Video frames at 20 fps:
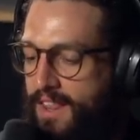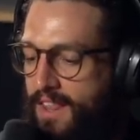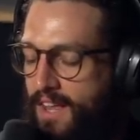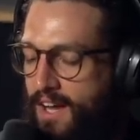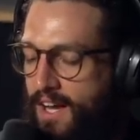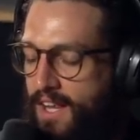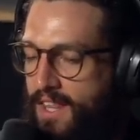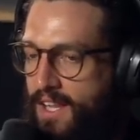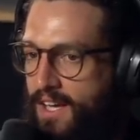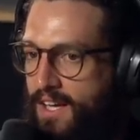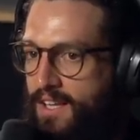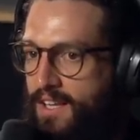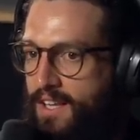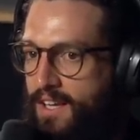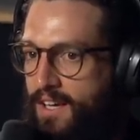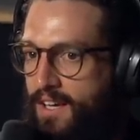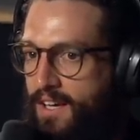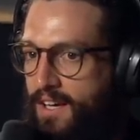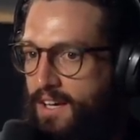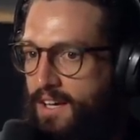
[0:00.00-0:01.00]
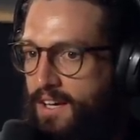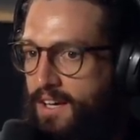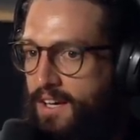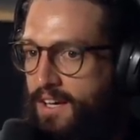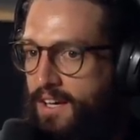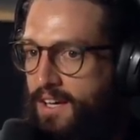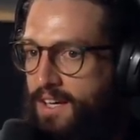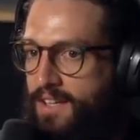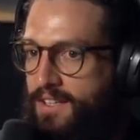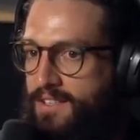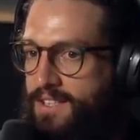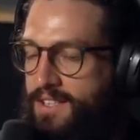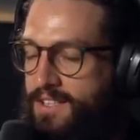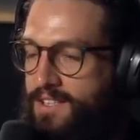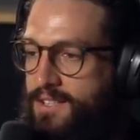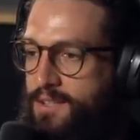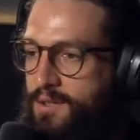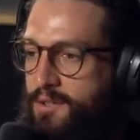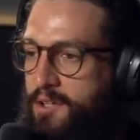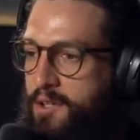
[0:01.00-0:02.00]
think since
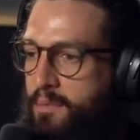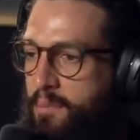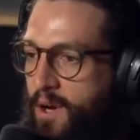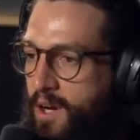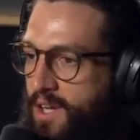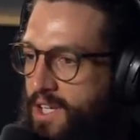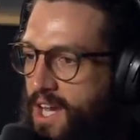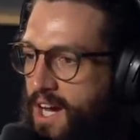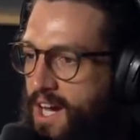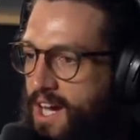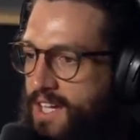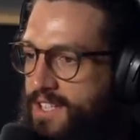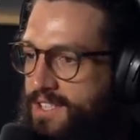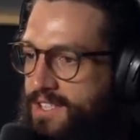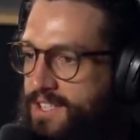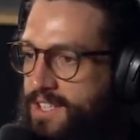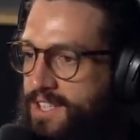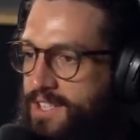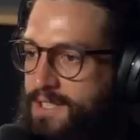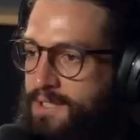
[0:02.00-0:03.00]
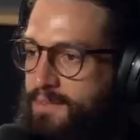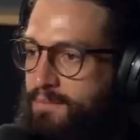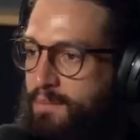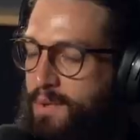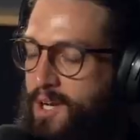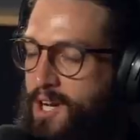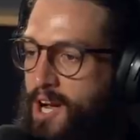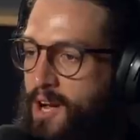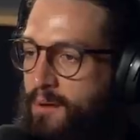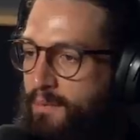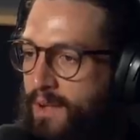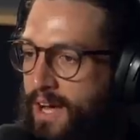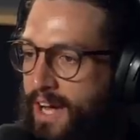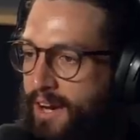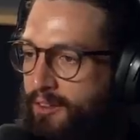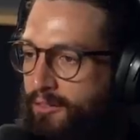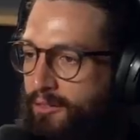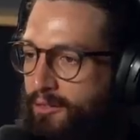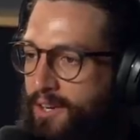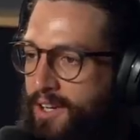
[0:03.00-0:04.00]
doing the podcast, it's become like
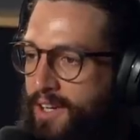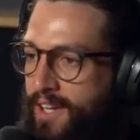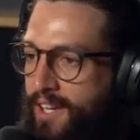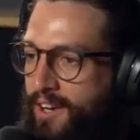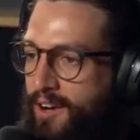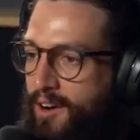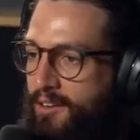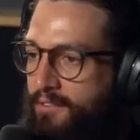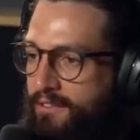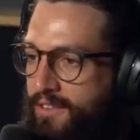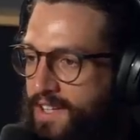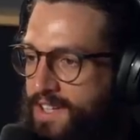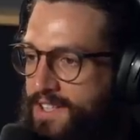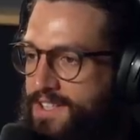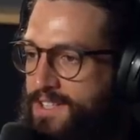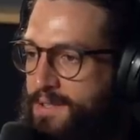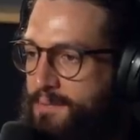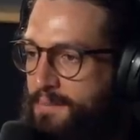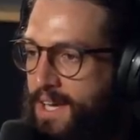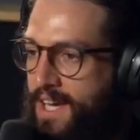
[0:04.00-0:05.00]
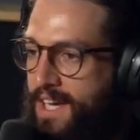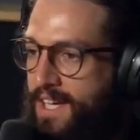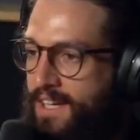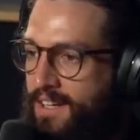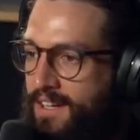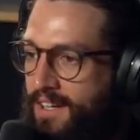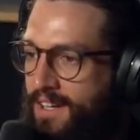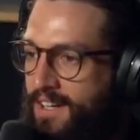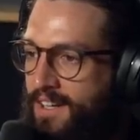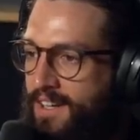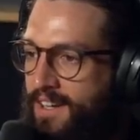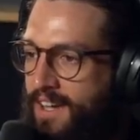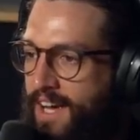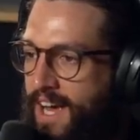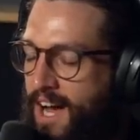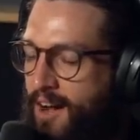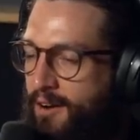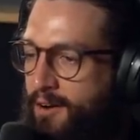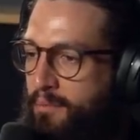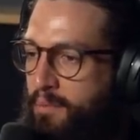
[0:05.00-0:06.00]
really obvious to me
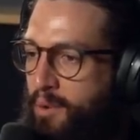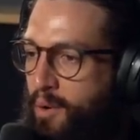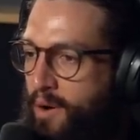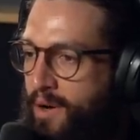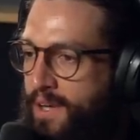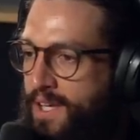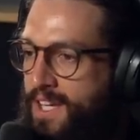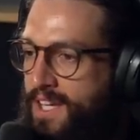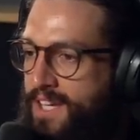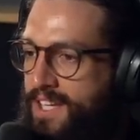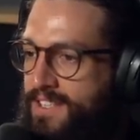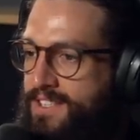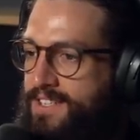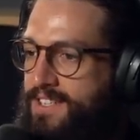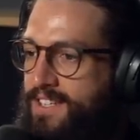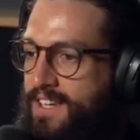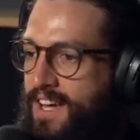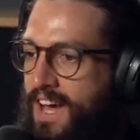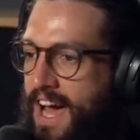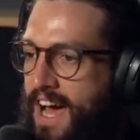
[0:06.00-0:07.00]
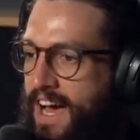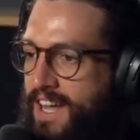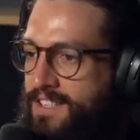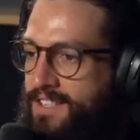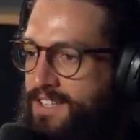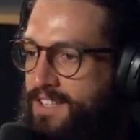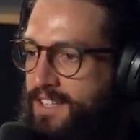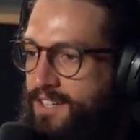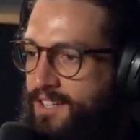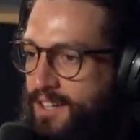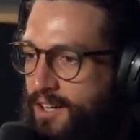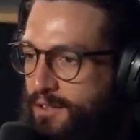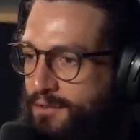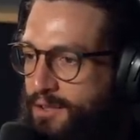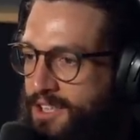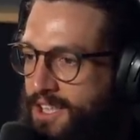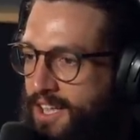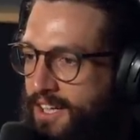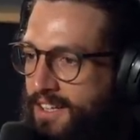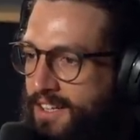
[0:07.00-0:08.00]
how important it is to add to the
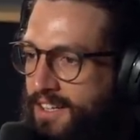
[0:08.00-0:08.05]
culture.